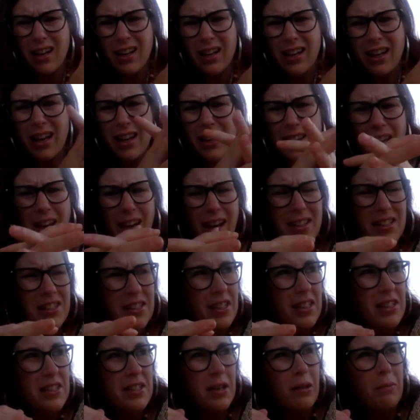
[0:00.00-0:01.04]
I
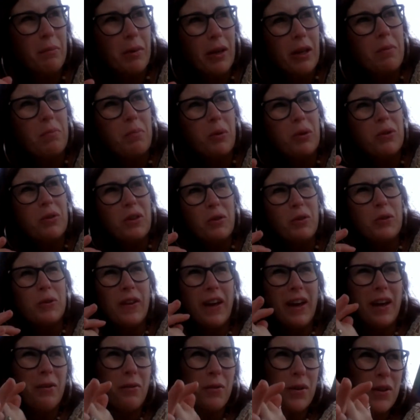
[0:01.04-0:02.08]
see some people do
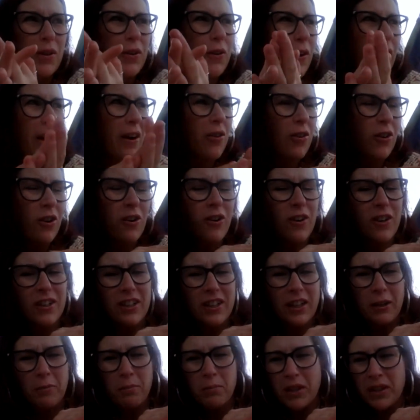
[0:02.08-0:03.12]
that when they're out
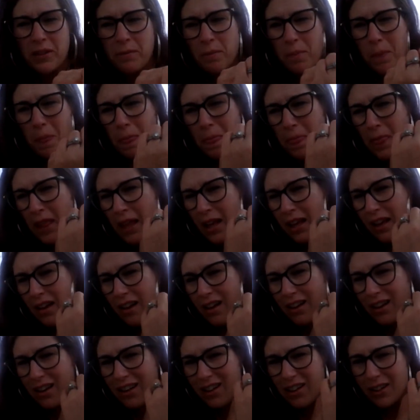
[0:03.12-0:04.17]
gardening, but
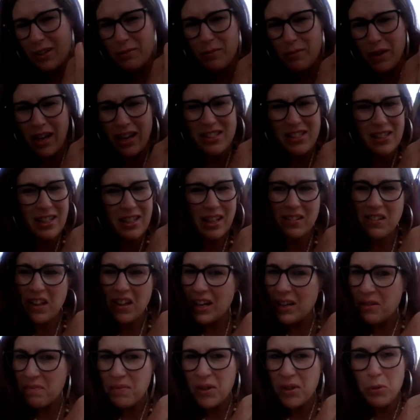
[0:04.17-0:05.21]
I see a
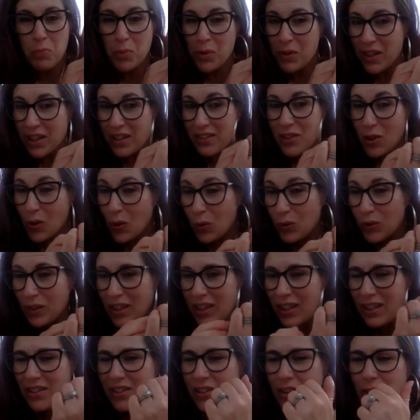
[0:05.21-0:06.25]
lot of people that don't
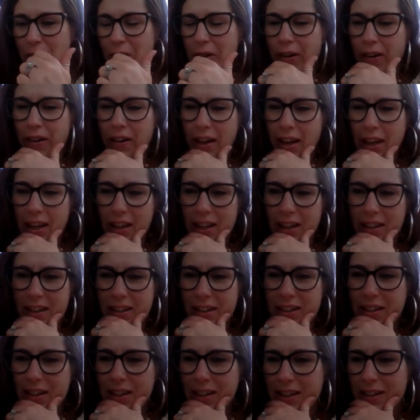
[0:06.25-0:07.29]
either,
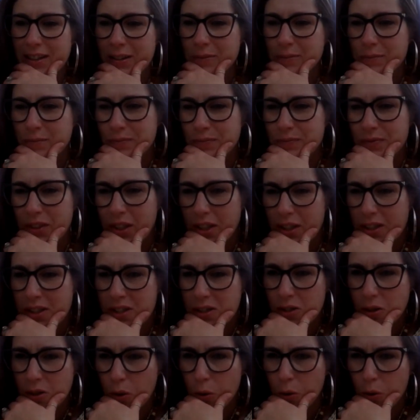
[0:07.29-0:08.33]
and
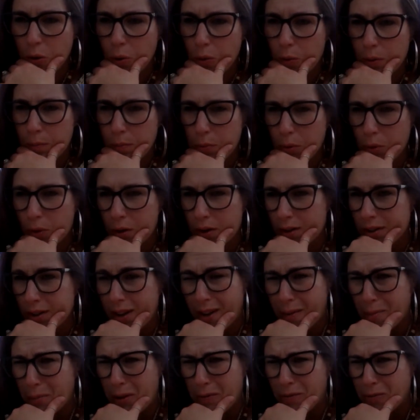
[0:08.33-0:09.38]
it's so
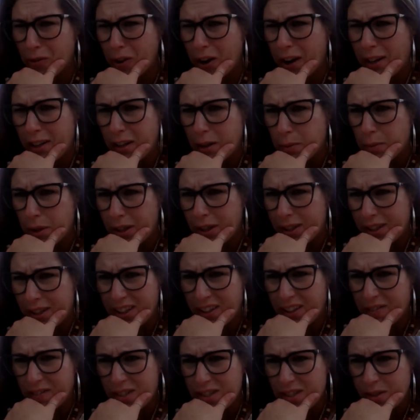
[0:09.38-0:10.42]
important. I mean, for anybody,
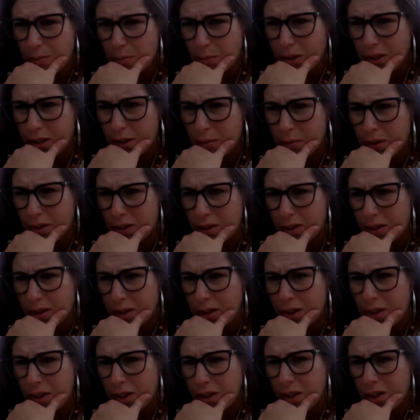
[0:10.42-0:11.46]
not even somebody with,
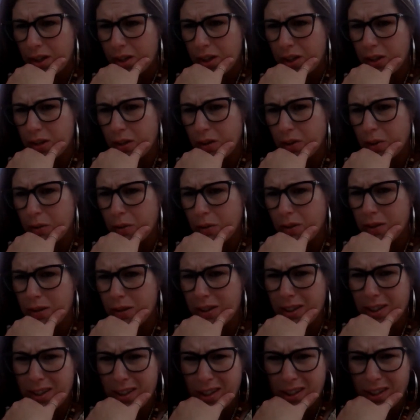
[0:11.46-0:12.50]
you know,
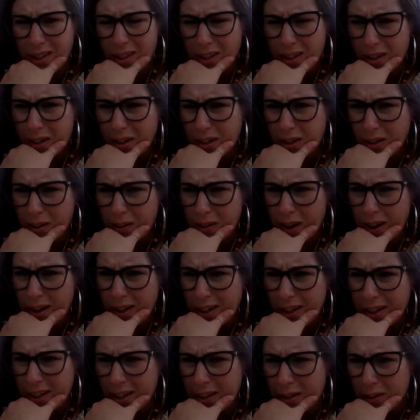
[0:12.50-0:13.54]

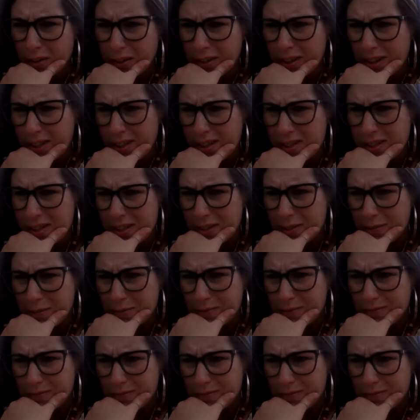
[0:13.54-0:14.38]
chronic illness.